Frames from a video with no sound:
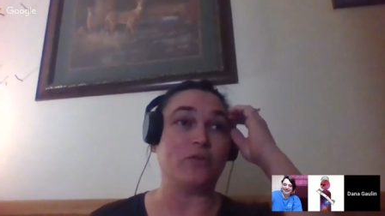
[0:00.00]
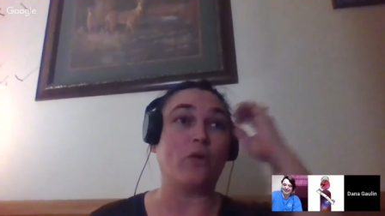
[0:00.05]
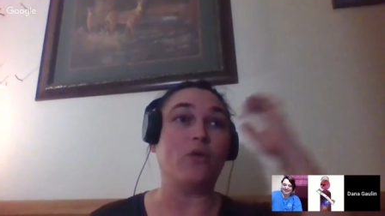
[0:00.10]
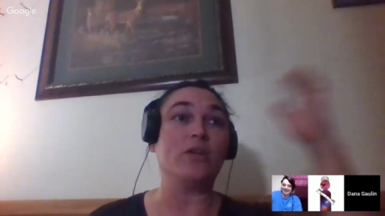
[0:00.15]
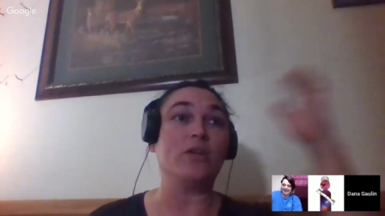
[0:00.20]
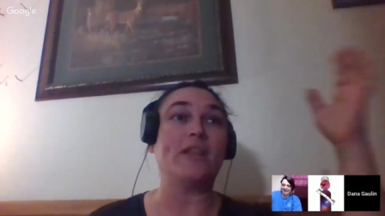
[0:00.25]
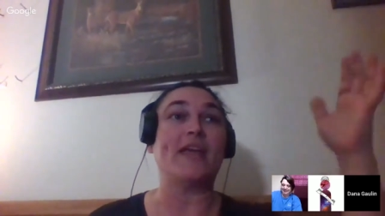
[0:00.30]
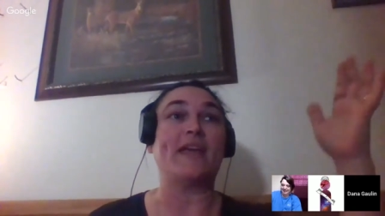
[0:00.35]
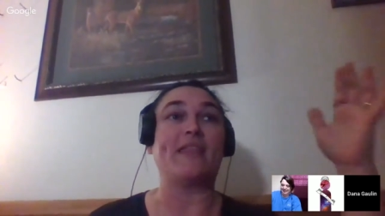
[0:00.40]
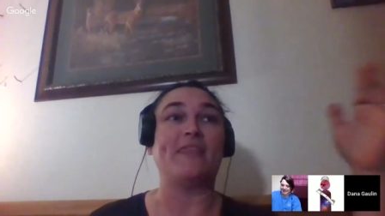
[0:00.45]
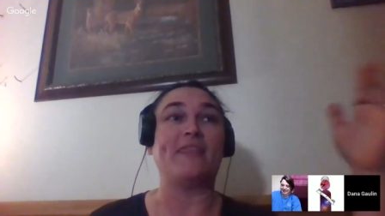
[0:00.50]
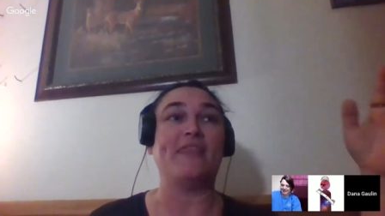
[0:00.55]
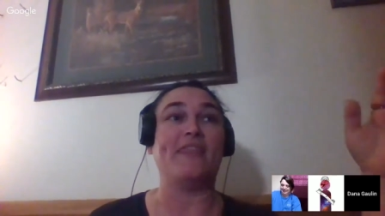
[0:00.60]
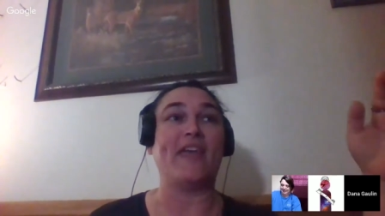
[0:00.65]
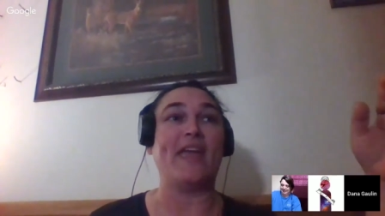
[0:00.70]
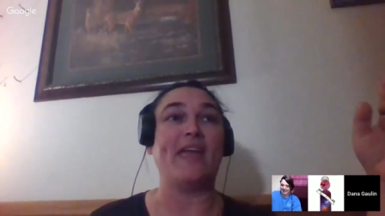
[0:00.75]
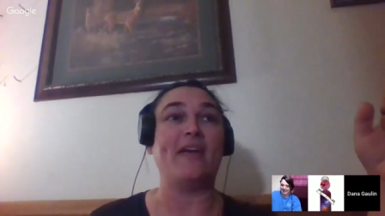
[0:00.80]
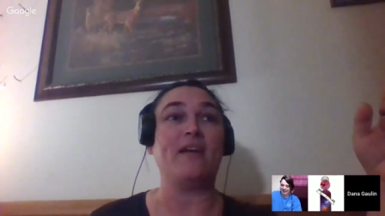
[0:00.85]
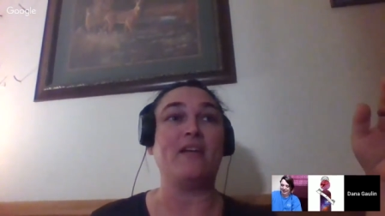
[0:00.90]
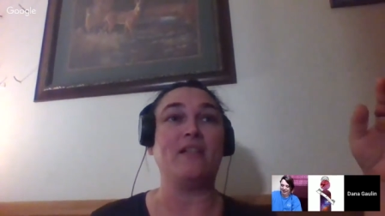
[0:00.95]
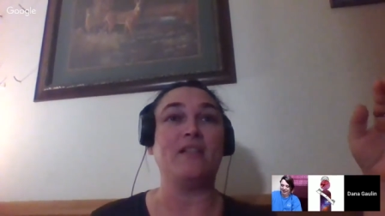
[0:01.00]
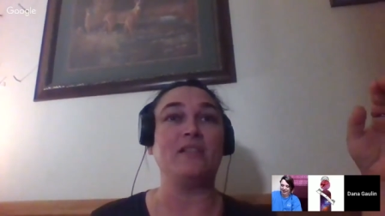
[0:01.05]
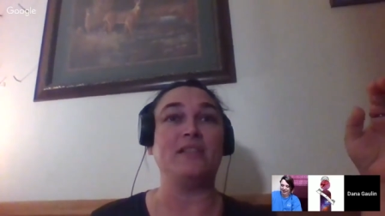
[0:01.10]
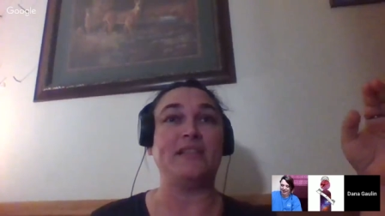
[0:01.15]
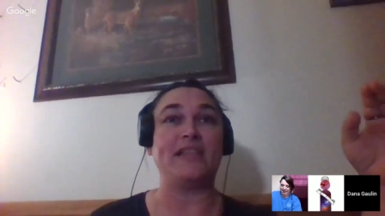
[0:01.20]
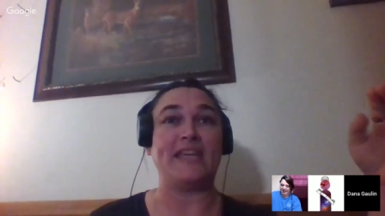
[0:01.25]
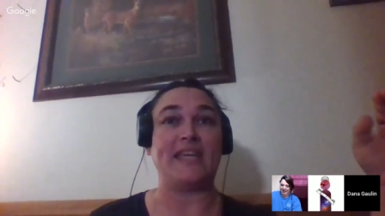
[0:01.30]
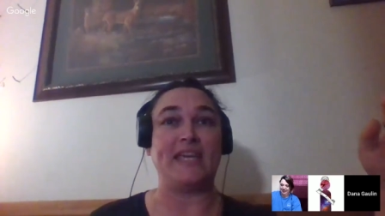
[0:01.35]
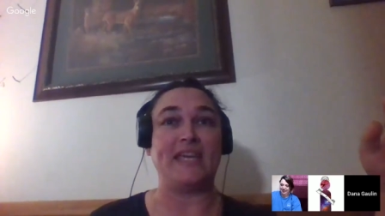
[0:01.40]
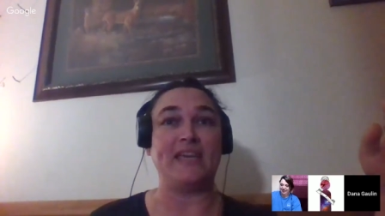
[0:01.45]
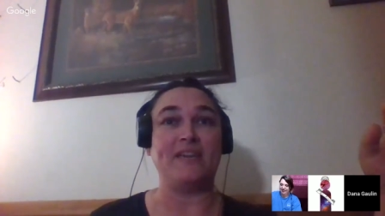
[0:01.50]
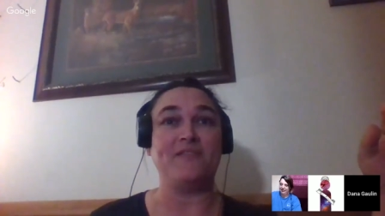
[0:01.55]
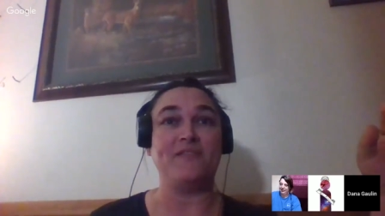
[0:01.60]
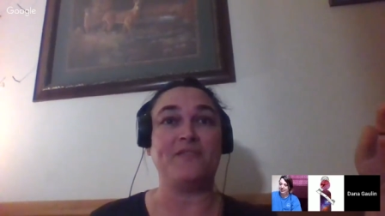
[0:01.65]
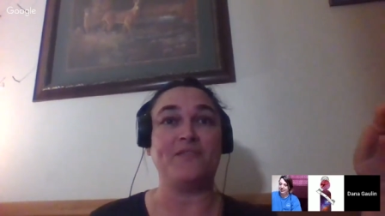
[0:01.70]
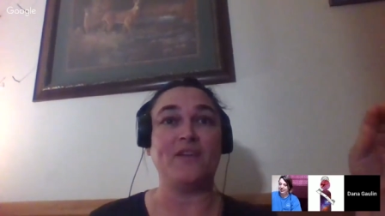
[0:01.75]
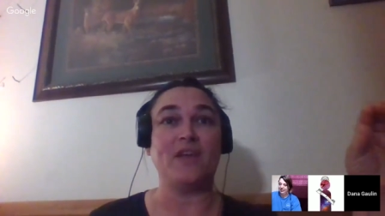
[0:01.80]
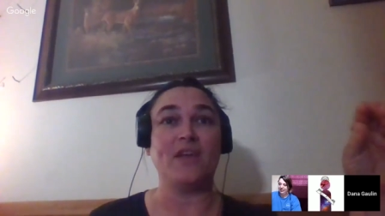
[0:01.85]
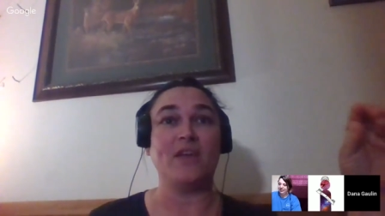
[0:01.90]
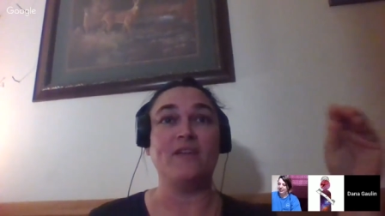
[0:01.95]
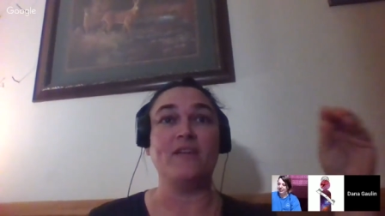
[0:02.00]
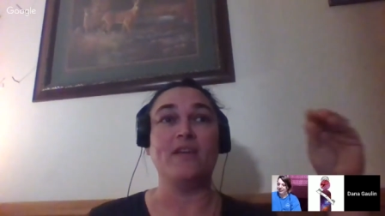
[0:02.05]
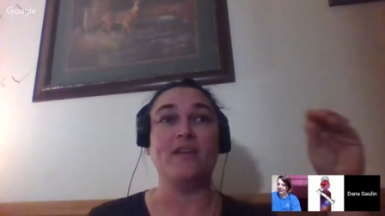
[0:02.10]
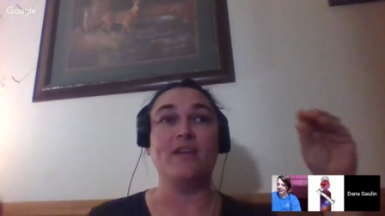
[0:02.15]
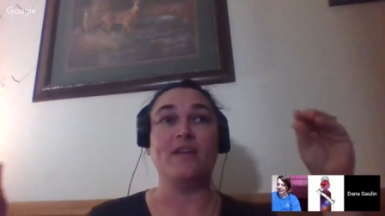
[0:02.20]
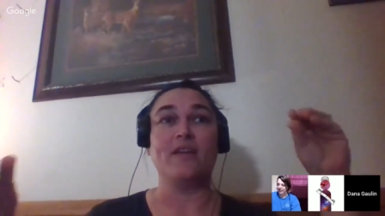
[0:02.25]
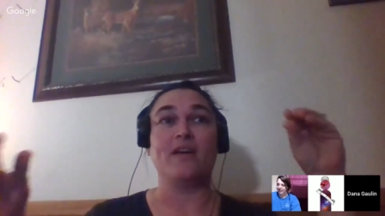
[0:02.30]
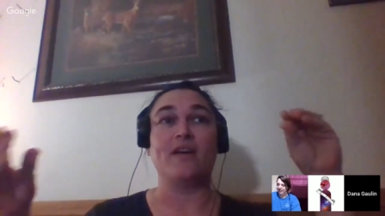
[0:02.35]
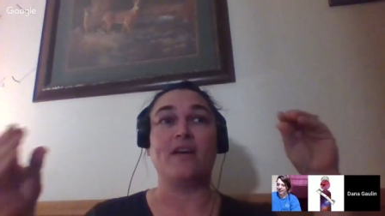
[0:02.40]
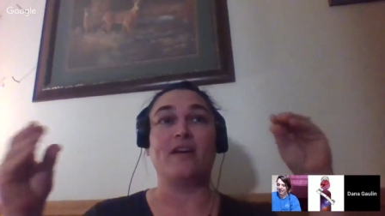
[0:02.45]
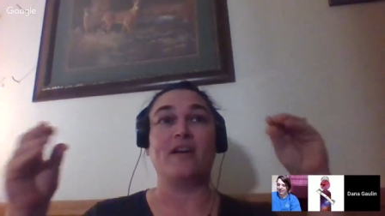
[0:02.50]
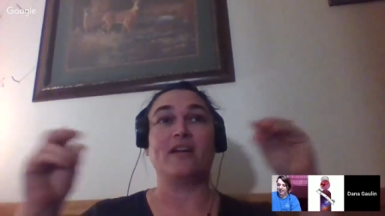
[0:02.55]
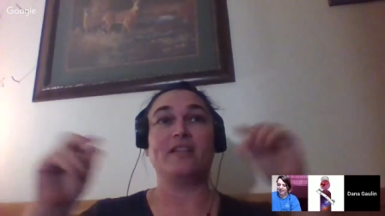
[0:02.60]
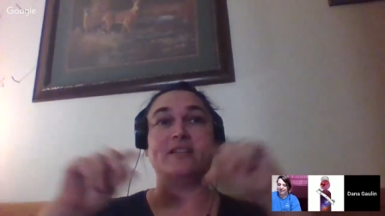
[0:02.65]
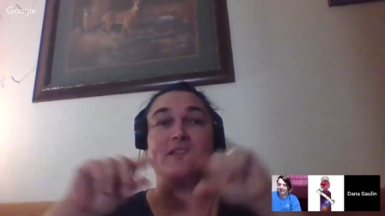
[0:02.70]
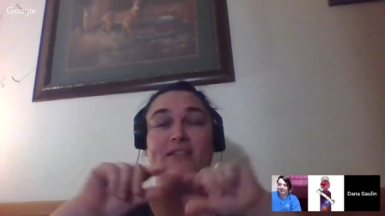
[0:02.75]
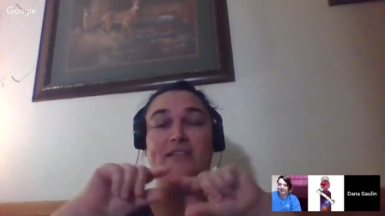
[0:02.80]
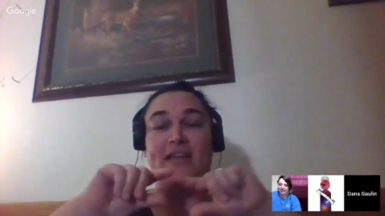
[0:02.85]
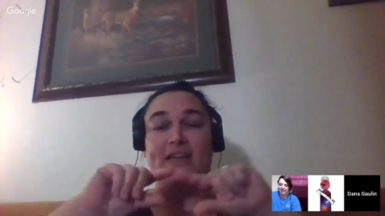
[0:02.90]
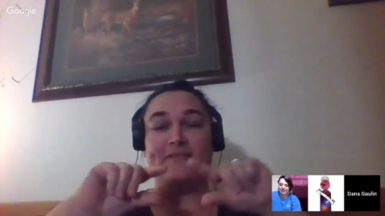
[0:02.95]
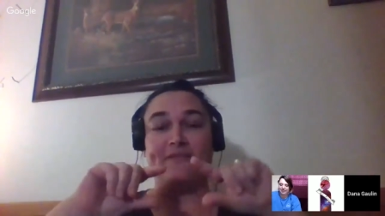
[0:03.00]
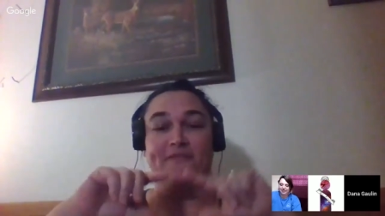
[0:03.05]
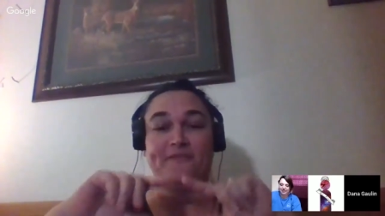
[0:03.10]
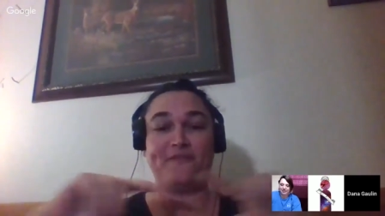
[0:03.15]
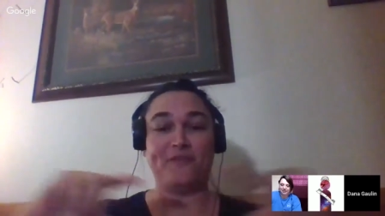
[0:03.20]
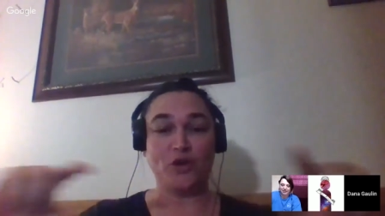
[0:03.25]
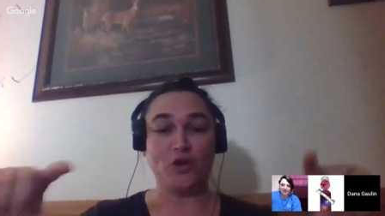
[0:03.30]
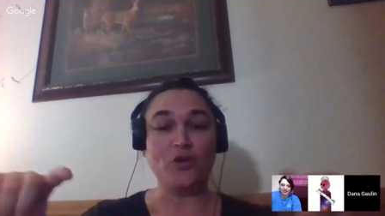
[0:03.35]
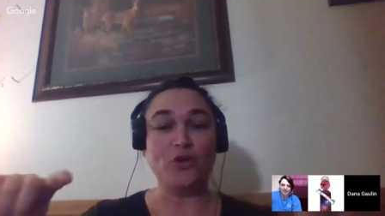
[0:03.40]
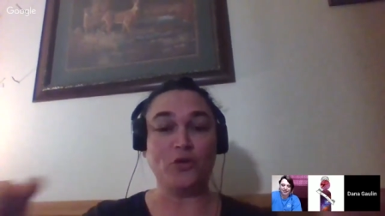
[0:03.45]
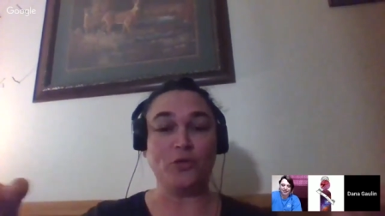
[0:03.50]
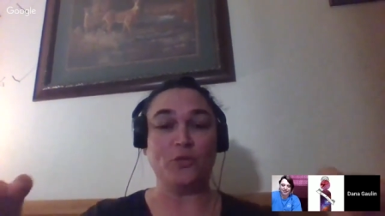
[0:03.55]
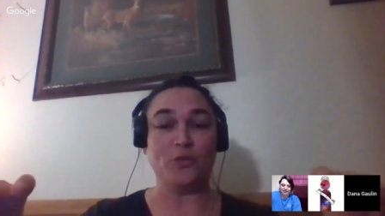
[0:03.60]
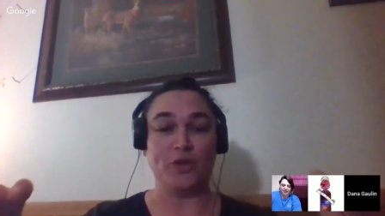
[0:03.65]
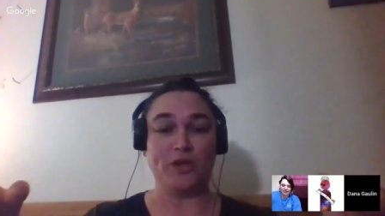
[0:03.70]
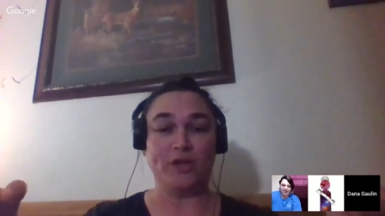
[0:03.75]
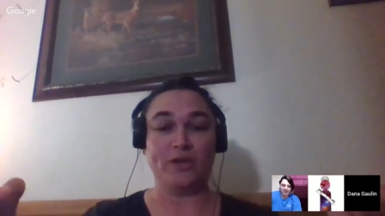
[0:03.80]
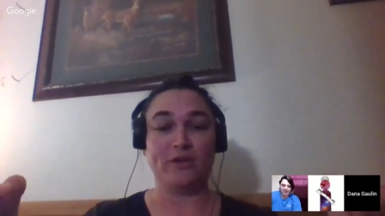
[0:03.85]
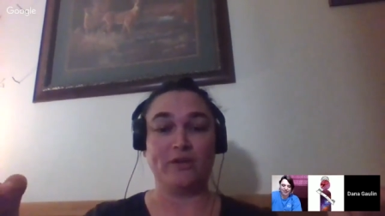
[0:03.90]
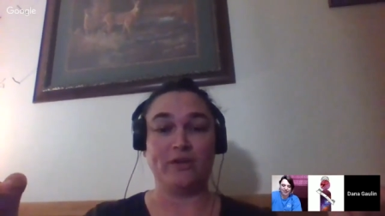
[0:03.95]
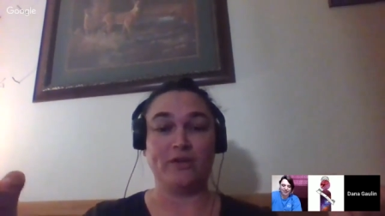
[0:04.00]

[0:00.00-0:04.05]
Or like they'll leave like food.